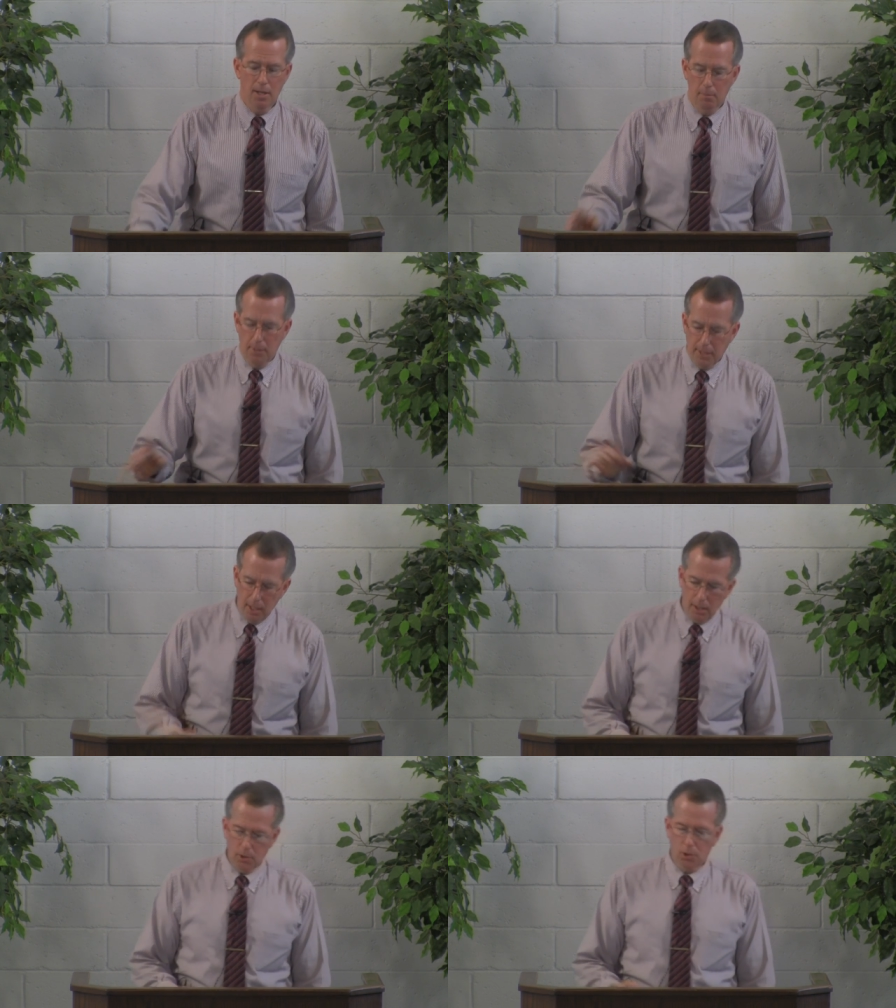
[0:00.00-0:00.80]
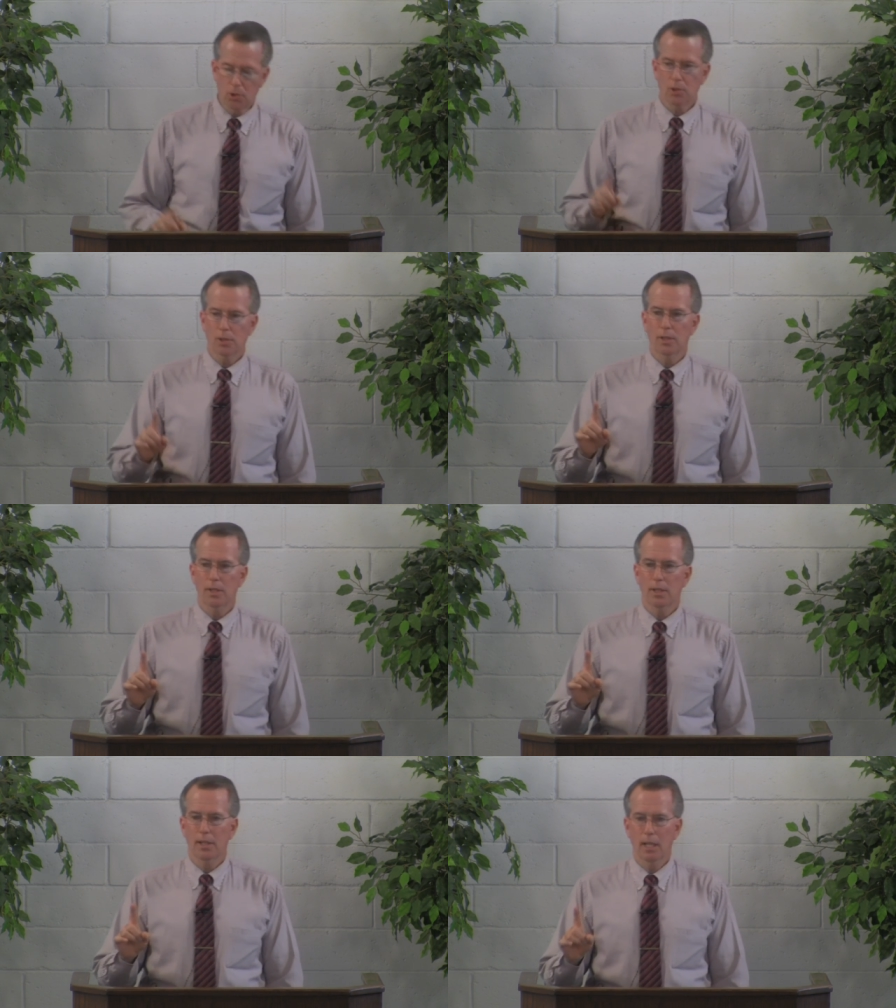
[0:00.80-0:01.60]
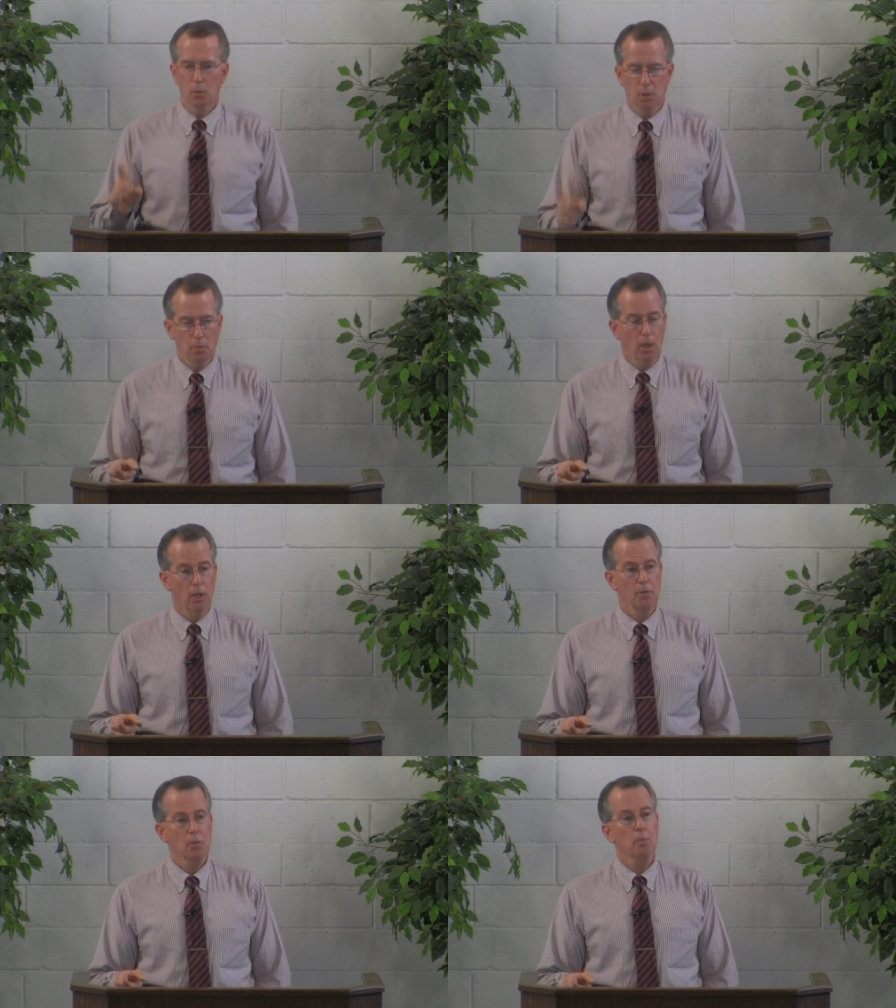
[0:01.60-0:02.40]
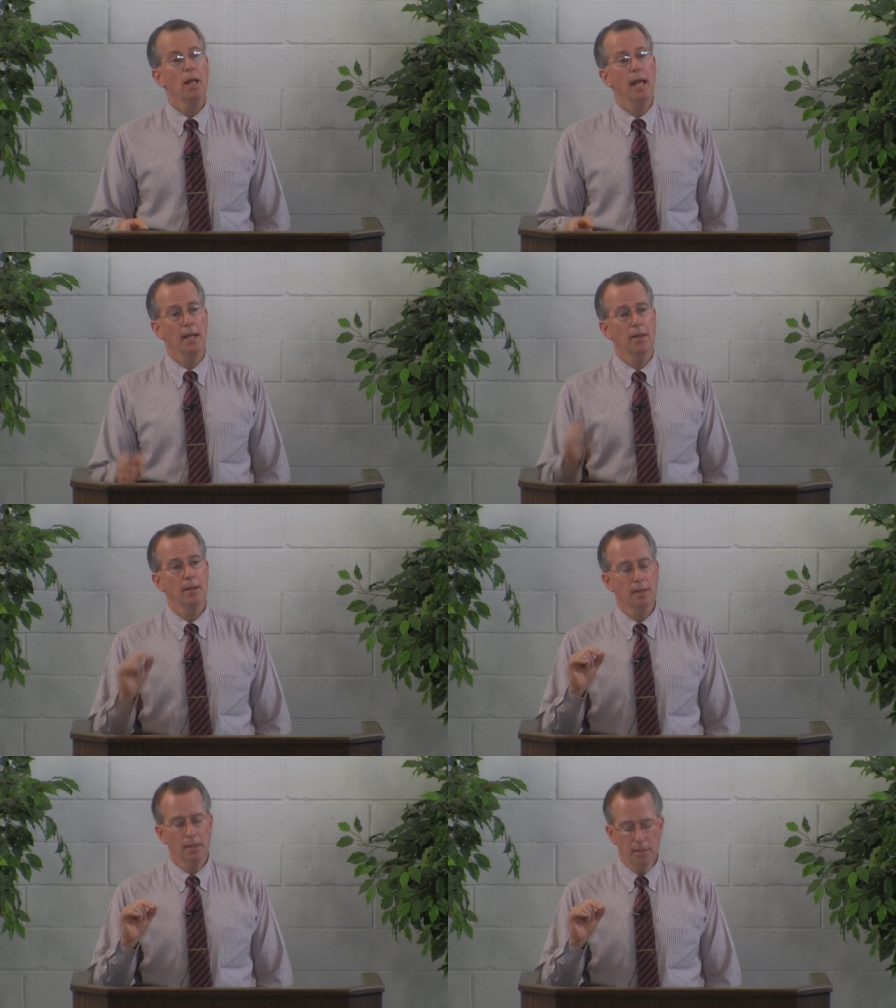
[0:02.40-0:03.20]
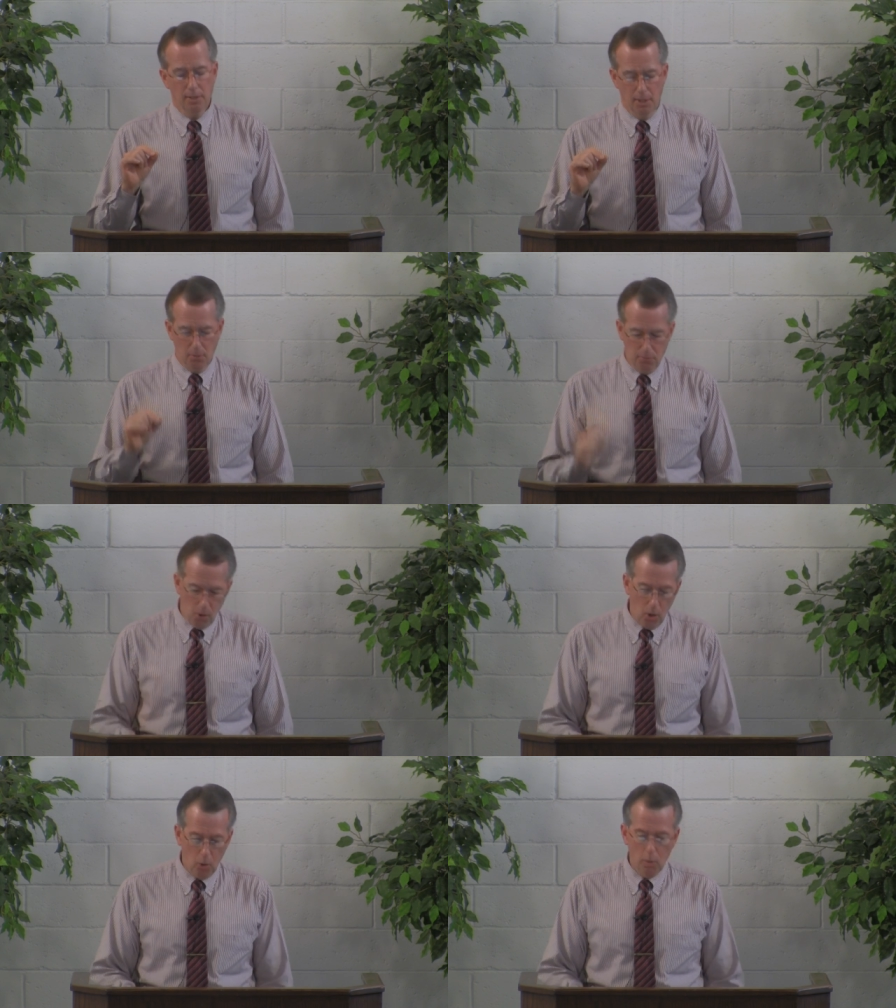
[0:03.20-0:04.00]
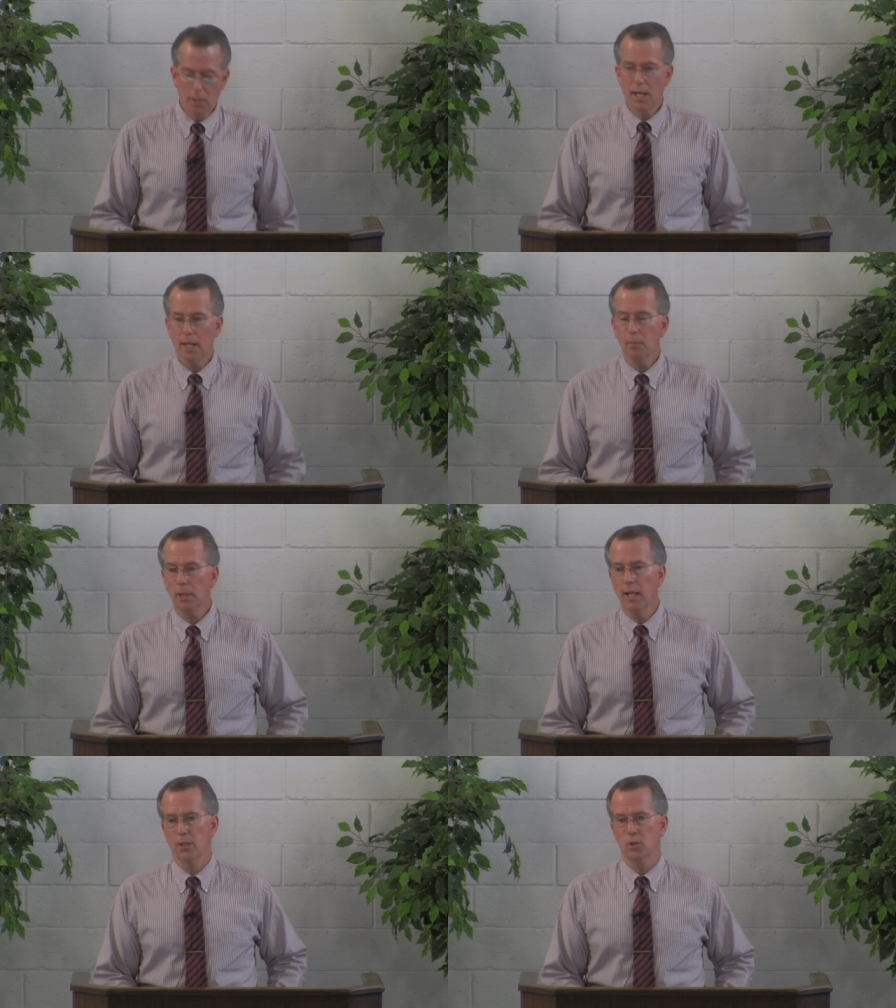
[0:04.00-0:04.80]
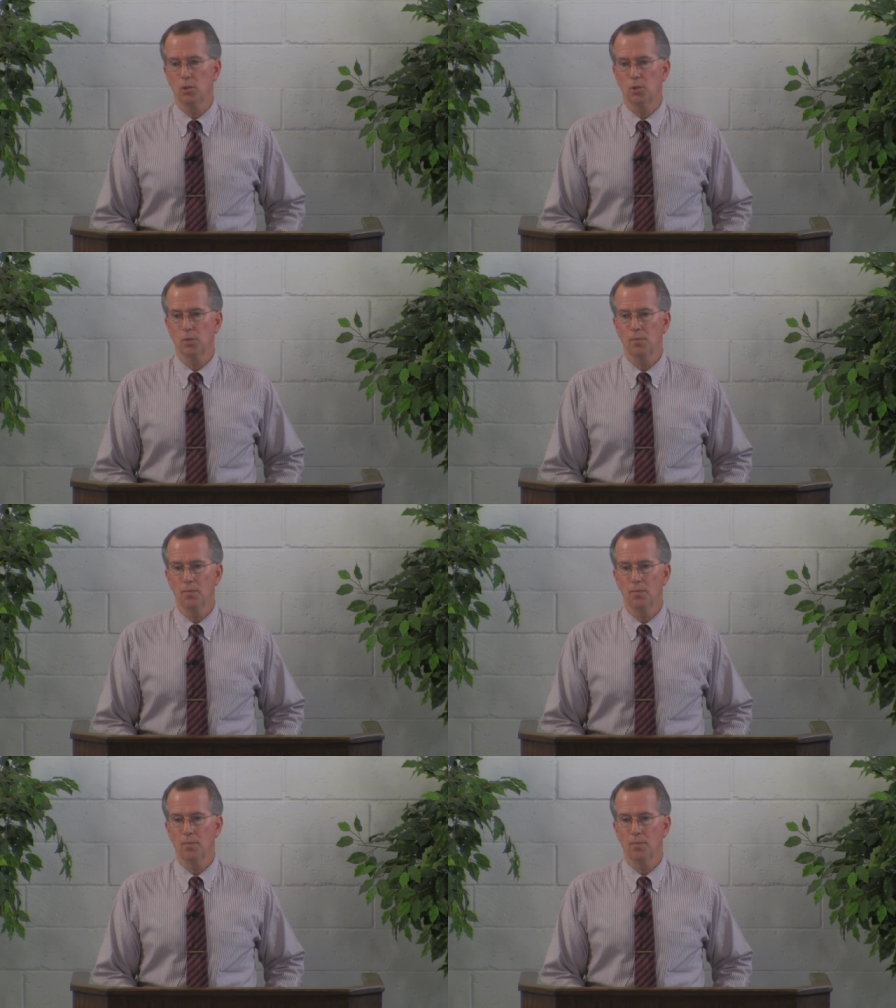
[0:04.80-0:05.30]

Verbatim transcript: Because it was a part of his plan that the fall would take place.